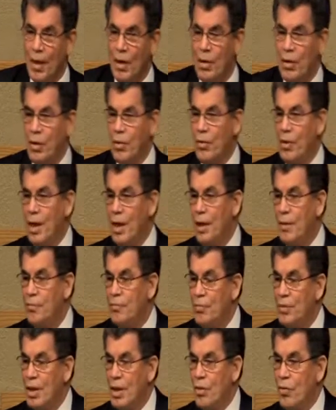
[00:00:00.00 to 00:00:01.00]
All right.
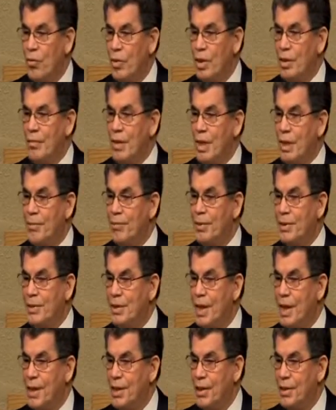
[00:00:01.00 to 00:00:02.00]
What about a
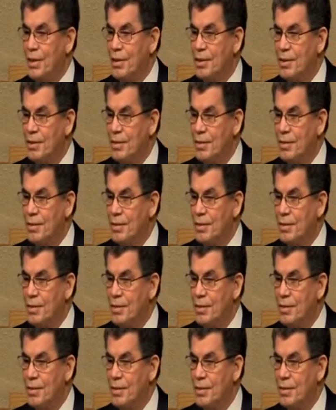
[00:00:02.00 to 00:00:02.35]
potato?